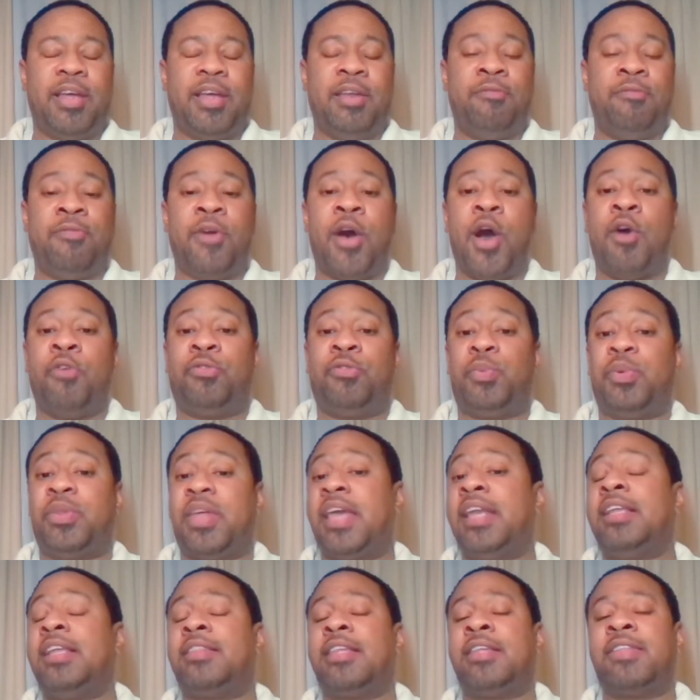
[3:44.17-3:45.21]
involved with
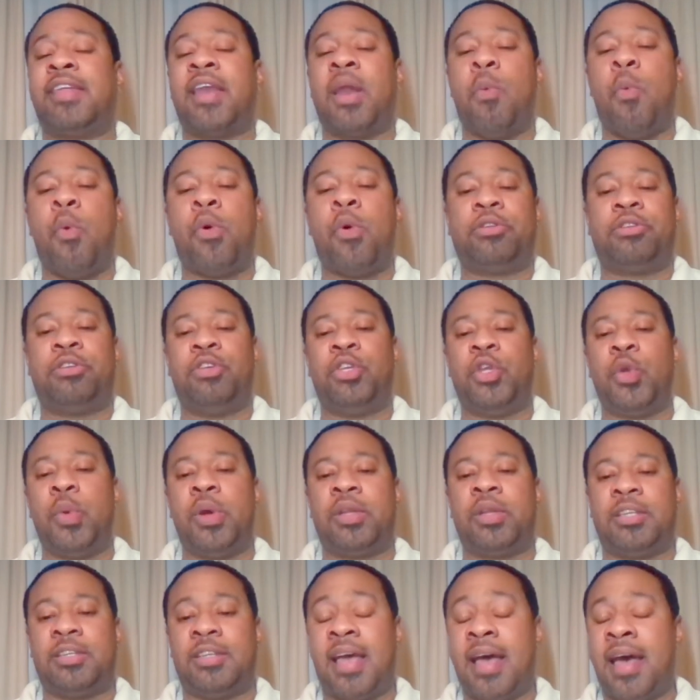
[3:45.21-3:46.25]
anything that I wanted to do
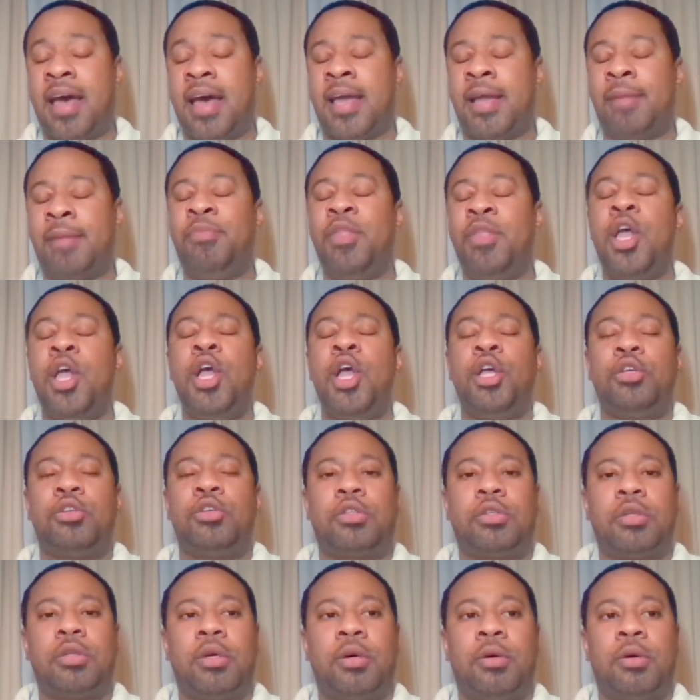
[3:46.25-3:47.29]
at the time.
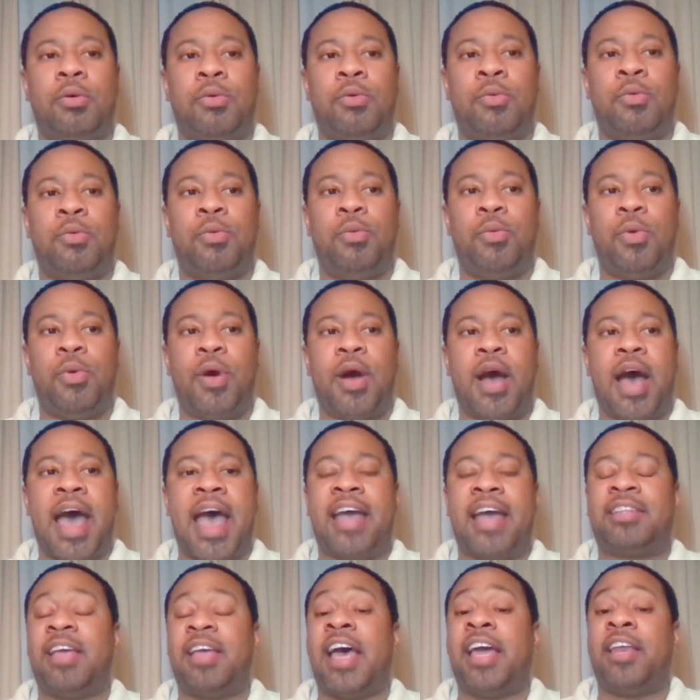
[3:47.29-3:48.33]
So
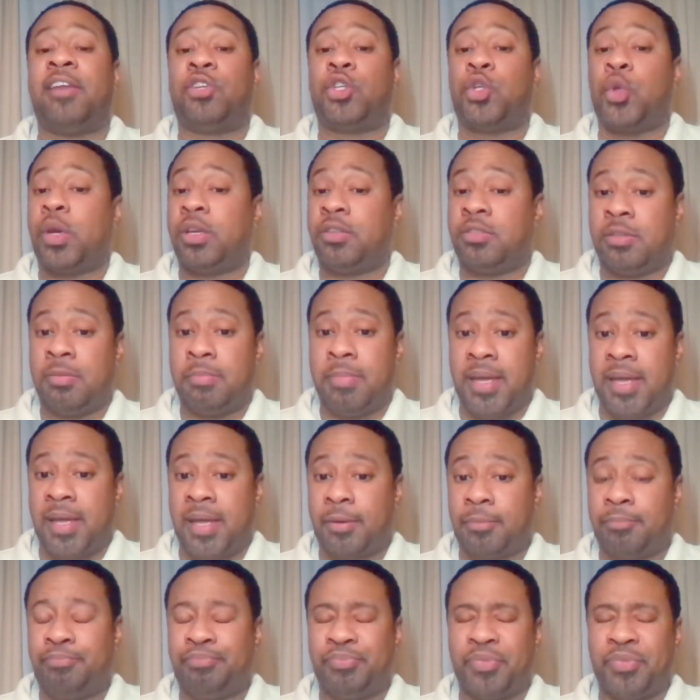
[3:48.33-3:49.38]
I had a choice to make.
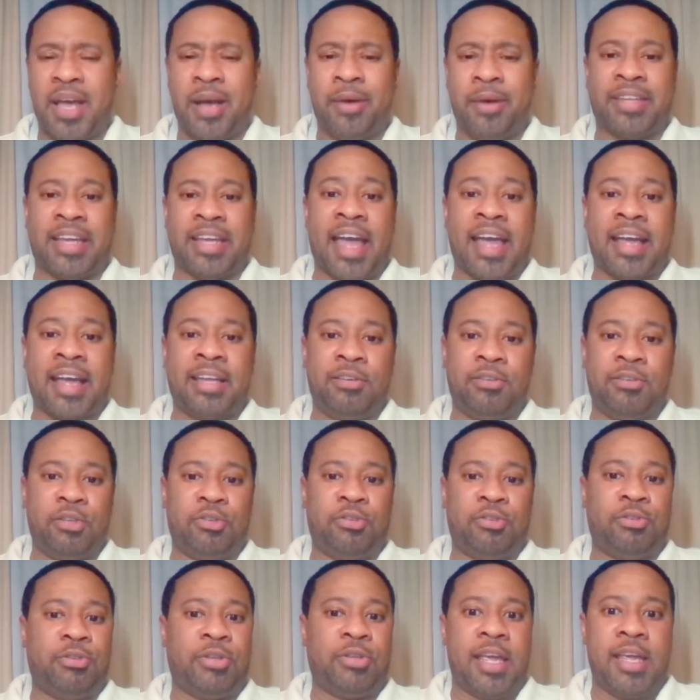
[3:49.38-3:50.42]
I was like, I can
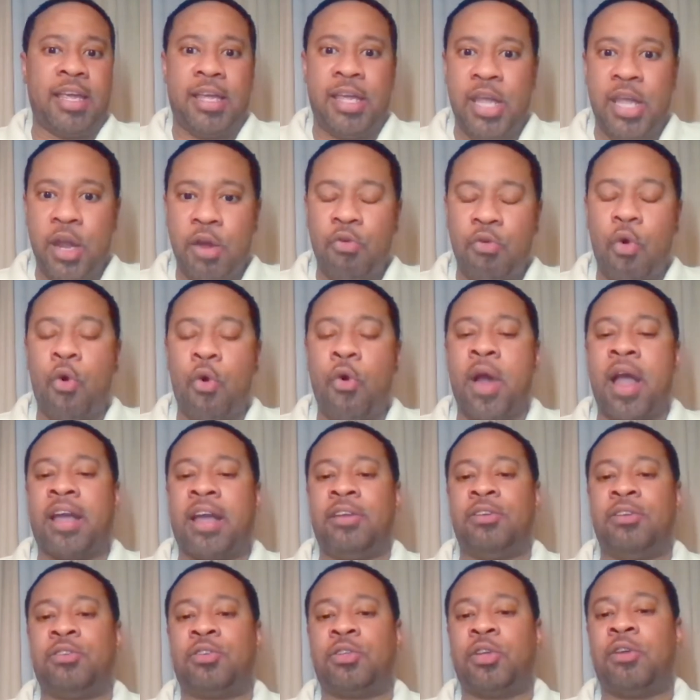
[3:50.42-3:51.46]
just stay here or I
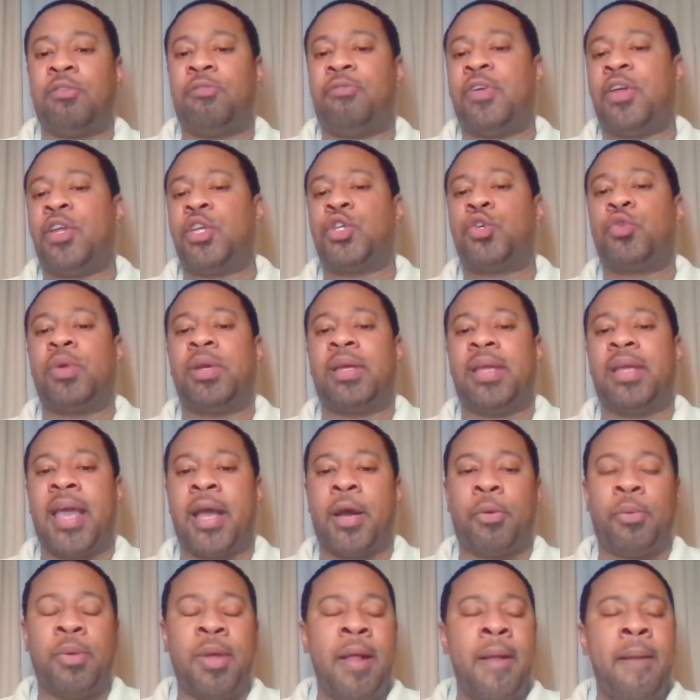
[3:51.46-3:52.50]
can just start venturing
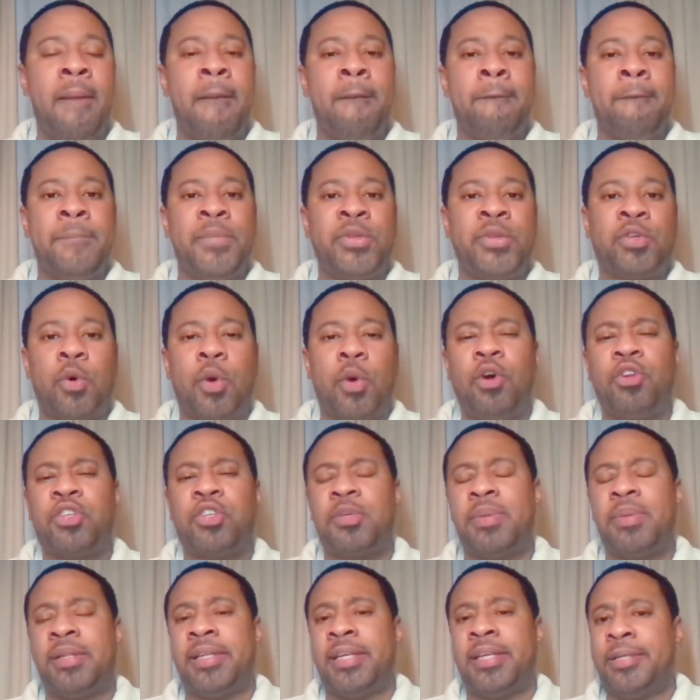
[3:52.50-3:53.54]
out. So
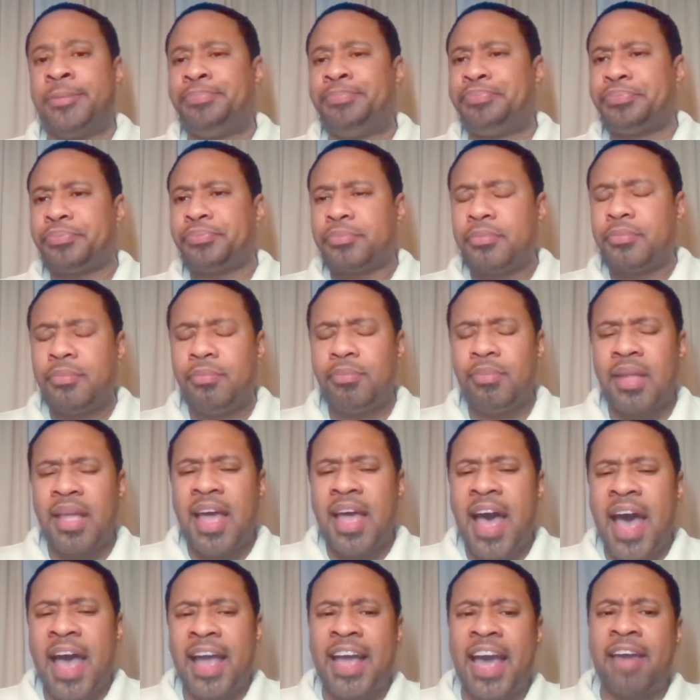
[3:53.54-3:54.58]
ultimately,
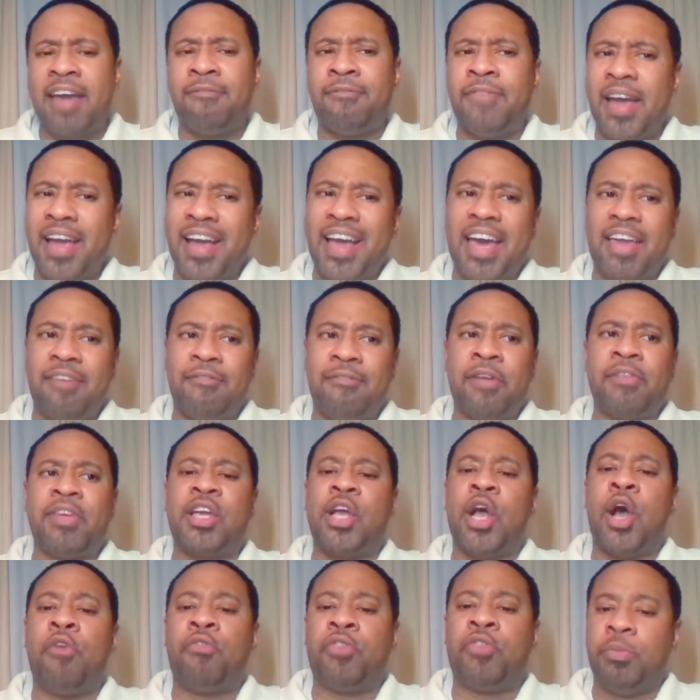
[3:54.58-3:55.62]
I got
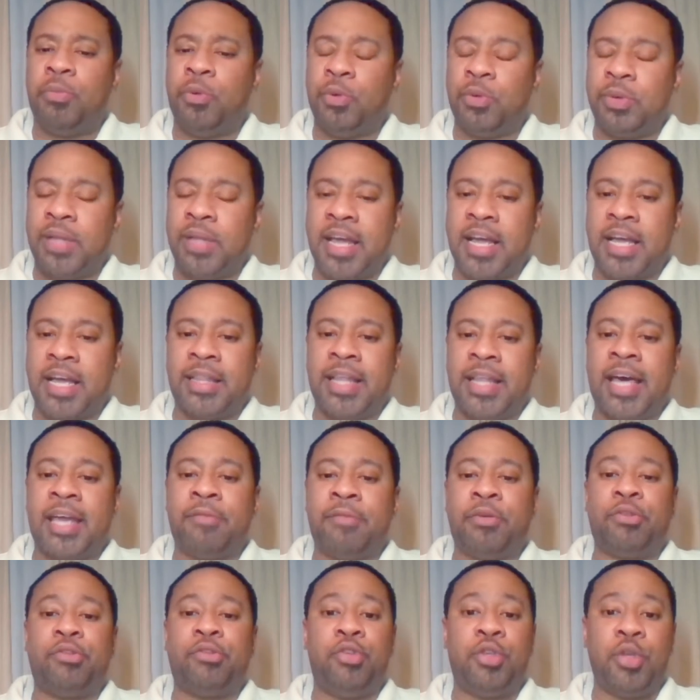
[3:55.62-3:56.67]
very comfortable, like a
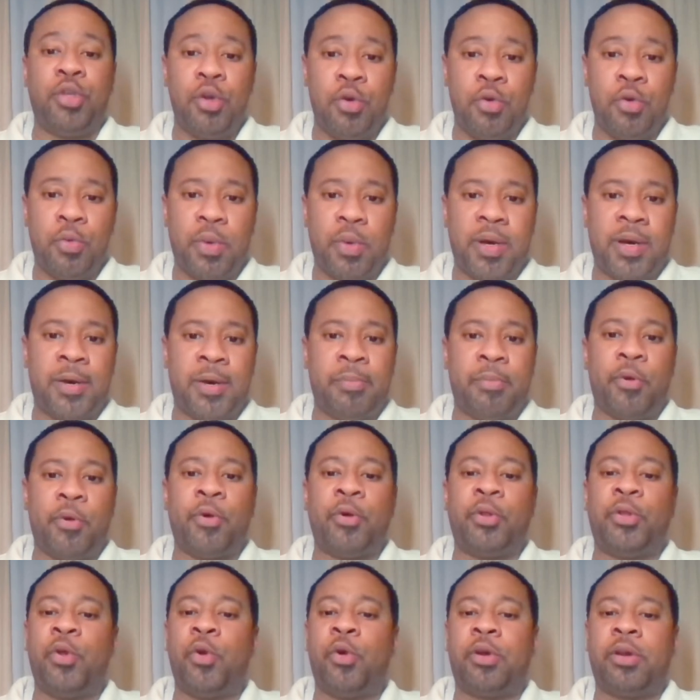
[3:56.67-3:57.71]
lot of us do,
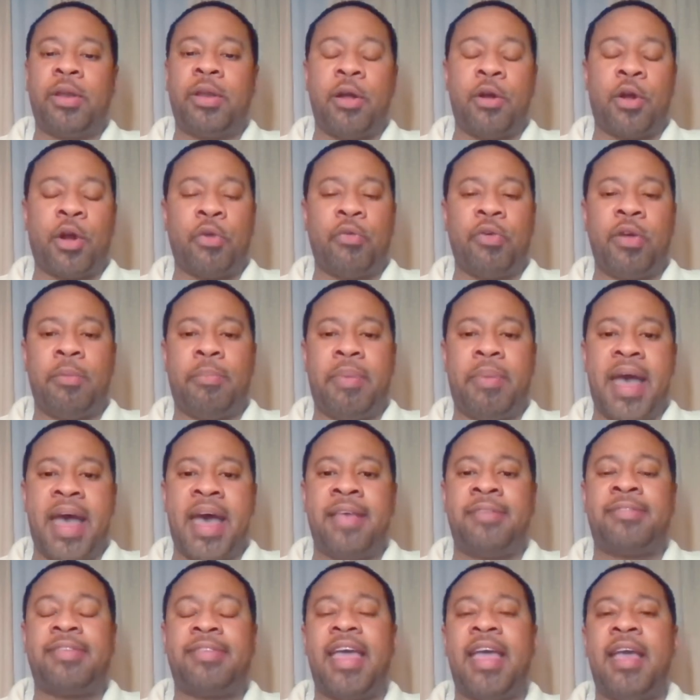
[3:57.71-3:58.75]
early on in our career
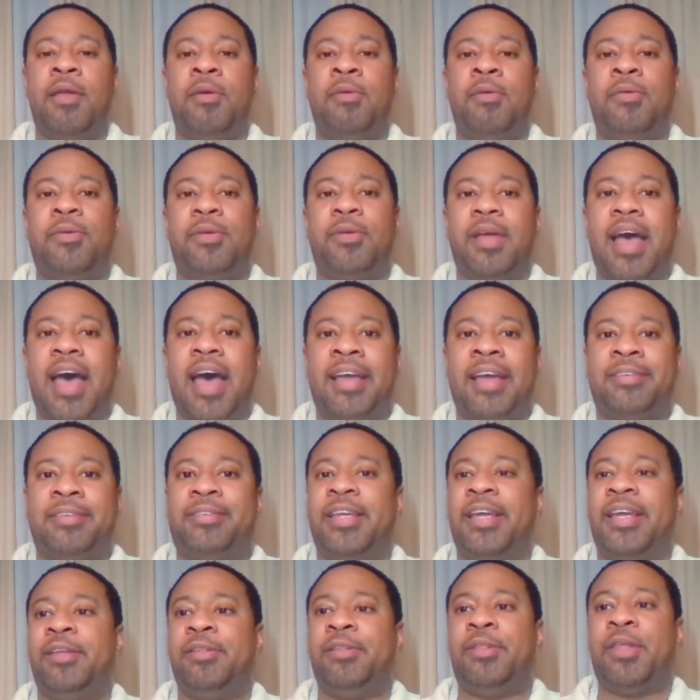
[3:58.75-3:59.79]
paths. And I
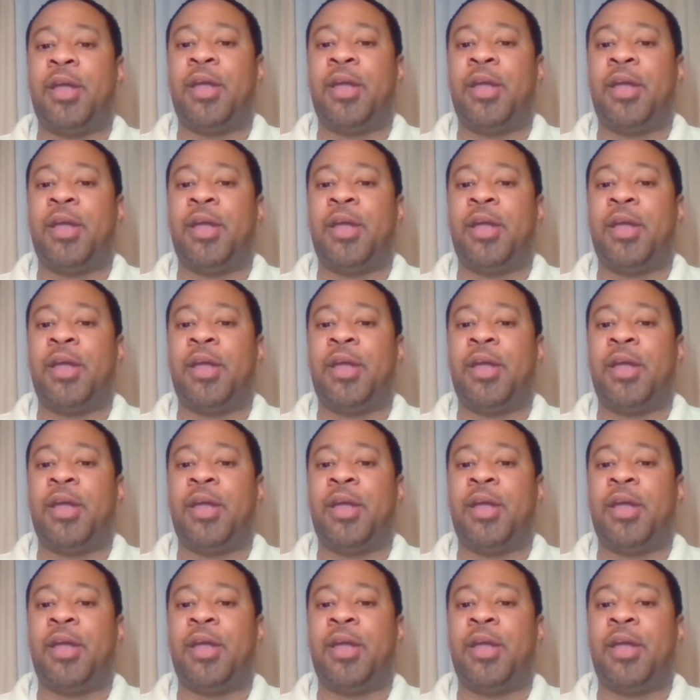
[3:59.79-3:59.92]
stayed